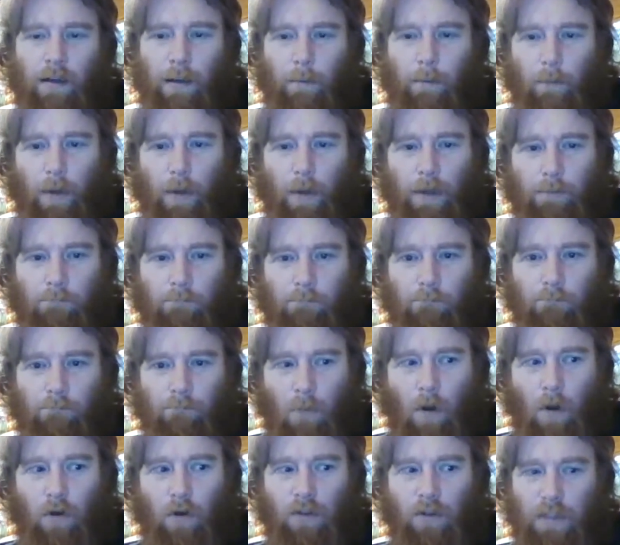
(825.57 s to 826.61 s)
But
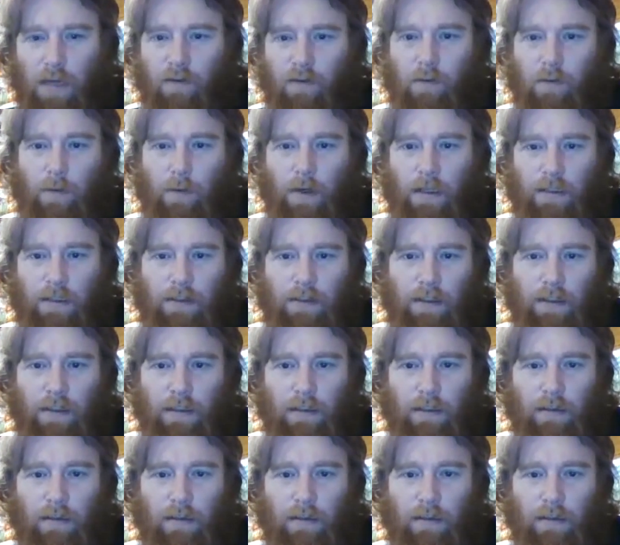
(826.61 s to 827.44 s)
most everybody's seen it.